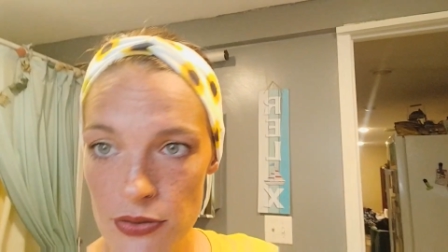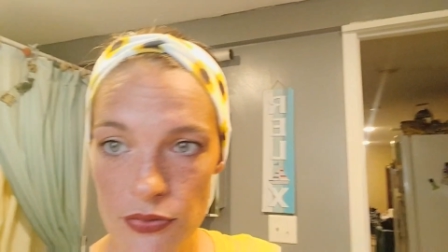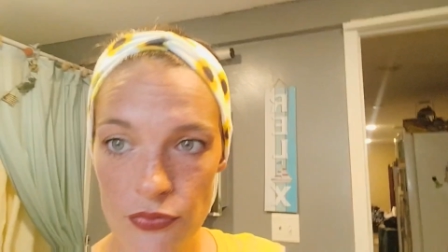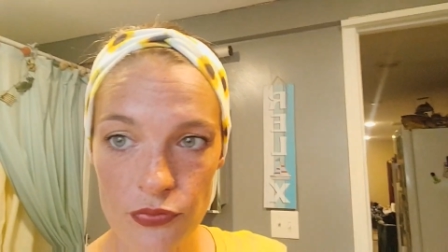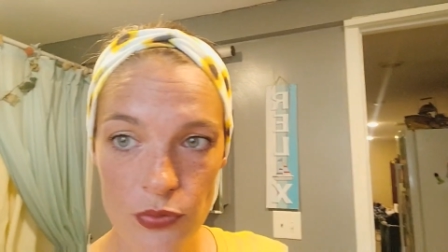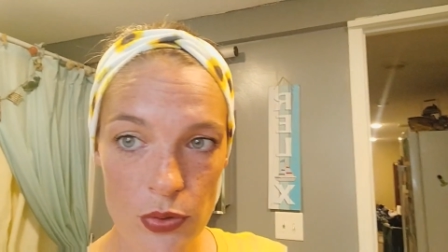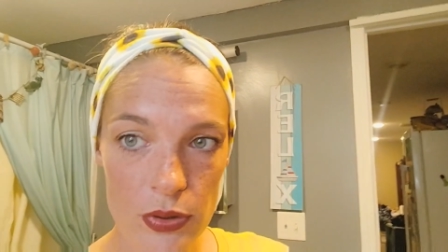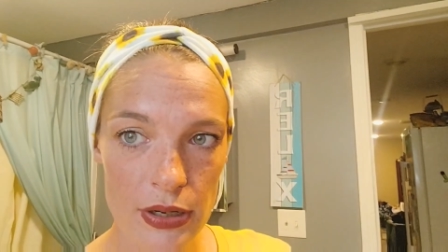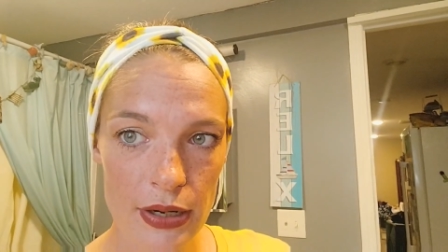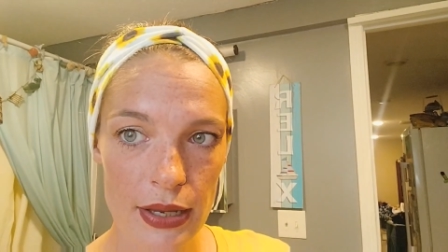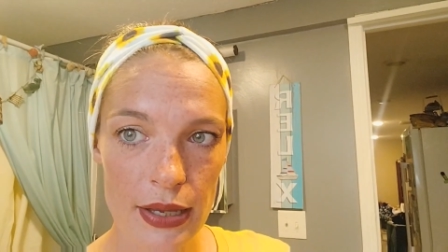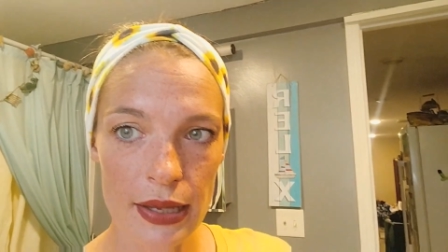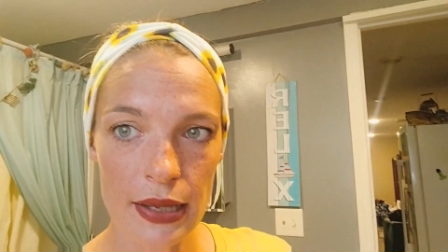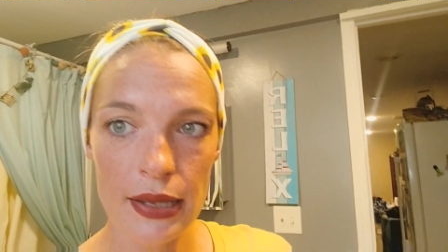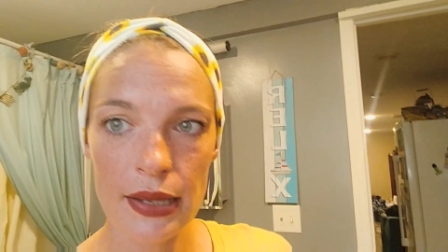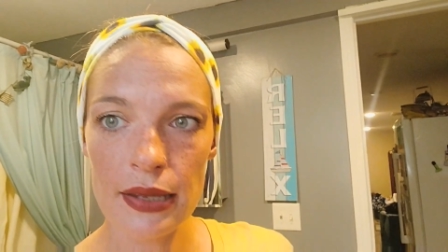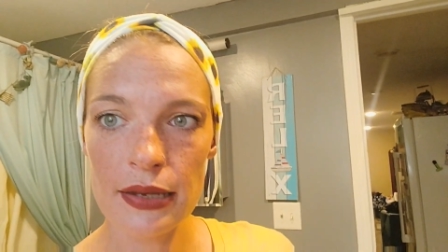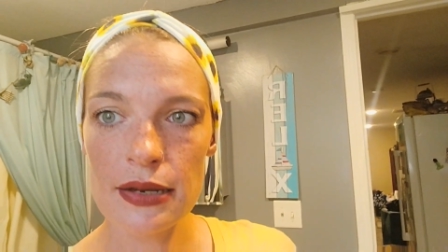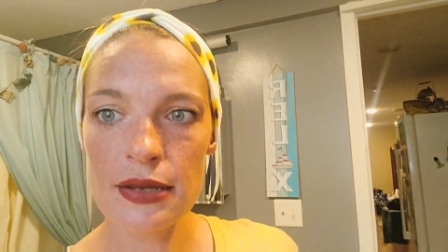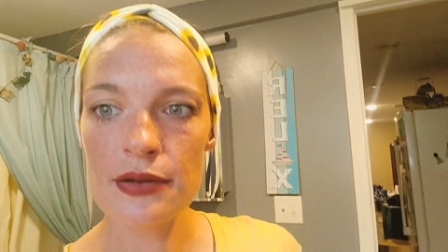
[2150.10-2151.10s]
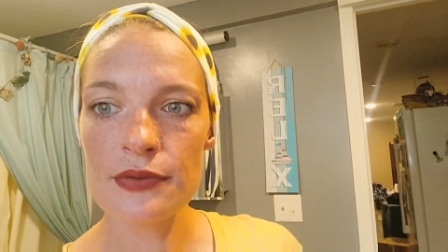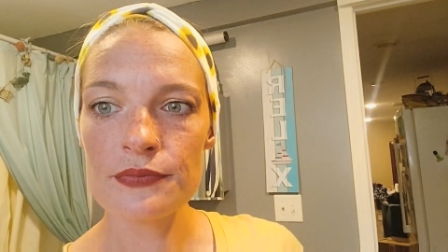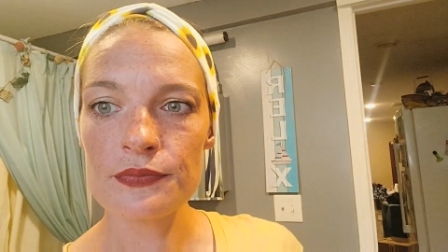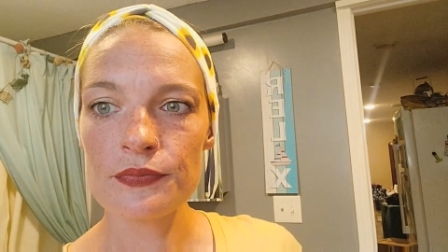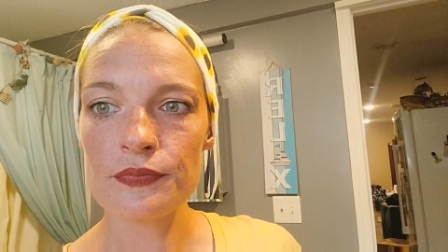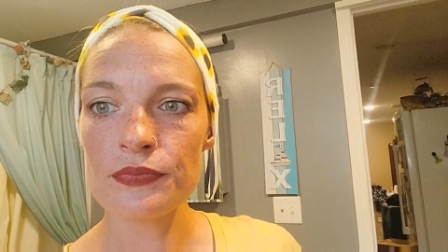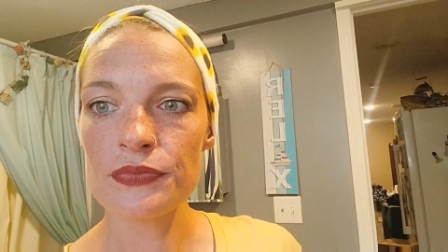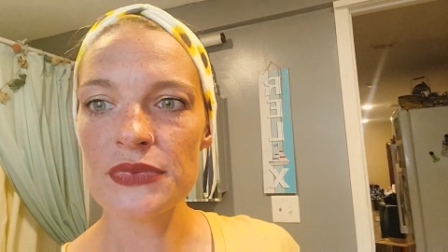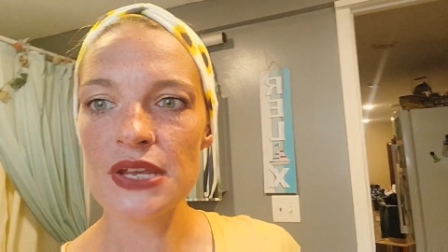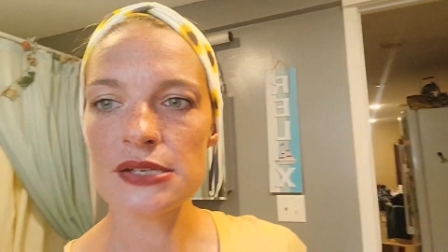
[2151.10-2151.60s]
Forehead
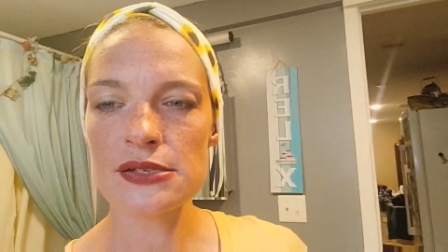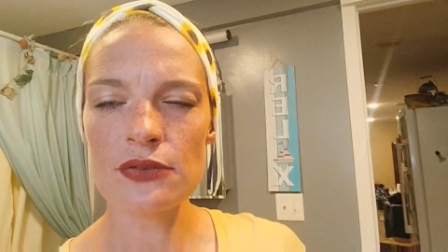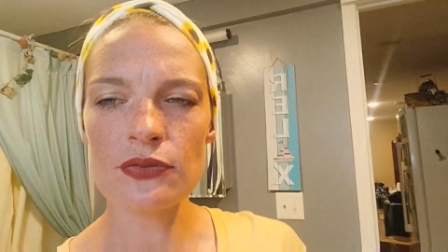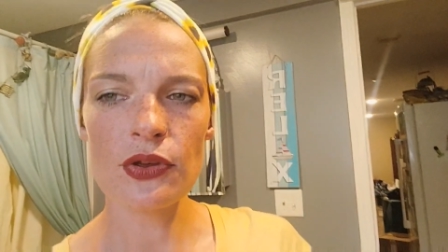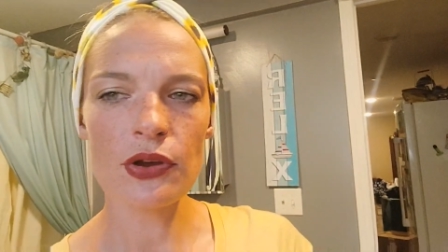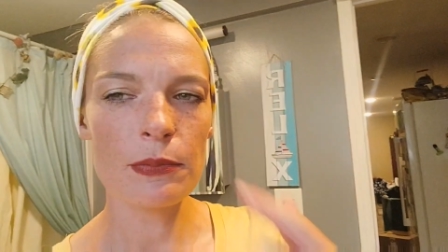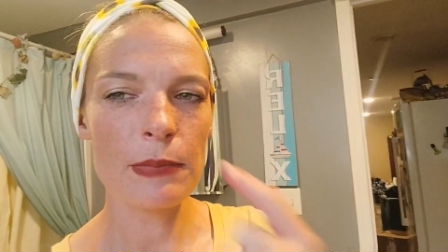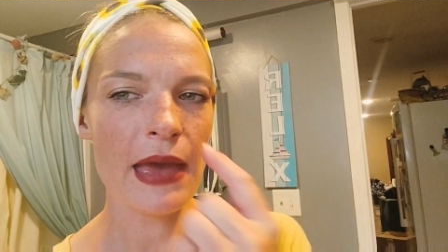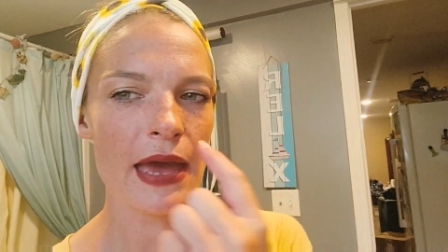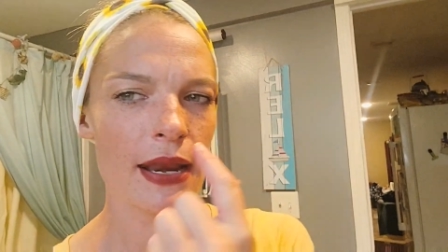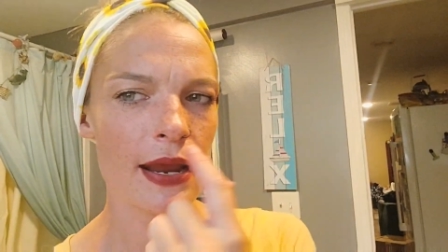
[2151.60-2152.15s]
doesn't look bad.